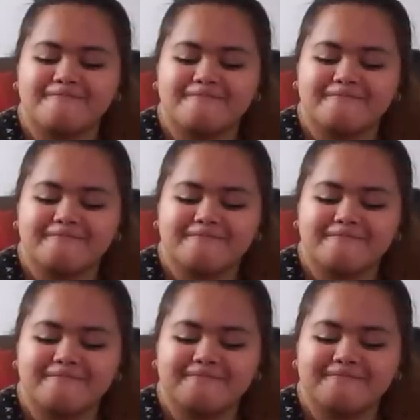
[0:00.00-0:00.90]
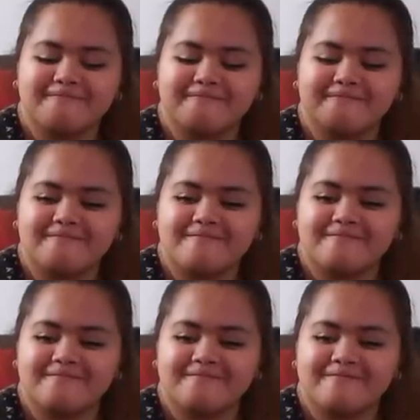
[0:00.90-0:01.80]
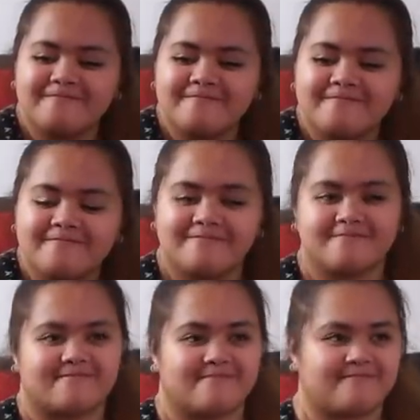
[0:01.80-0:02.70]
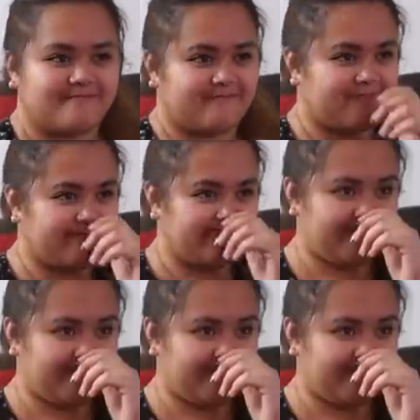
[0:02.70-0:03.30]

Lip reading: (silent)